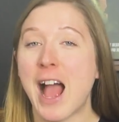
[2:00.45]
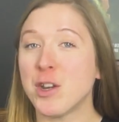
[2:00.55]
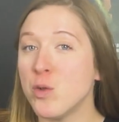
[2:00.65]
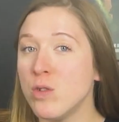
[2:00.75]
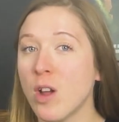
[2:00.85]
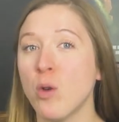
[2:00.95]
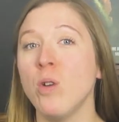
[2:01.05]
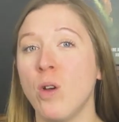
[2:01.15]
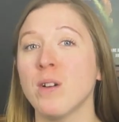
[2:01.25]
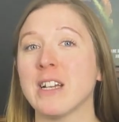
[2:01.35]
and you no
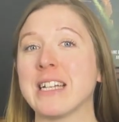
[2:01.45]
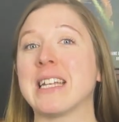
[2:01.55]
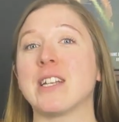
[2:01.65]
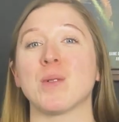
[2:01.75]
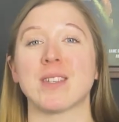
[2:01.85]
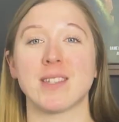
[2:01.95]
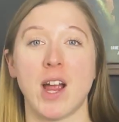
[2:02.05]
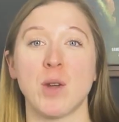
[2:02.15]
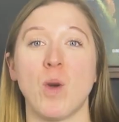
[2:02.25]
longer need to assign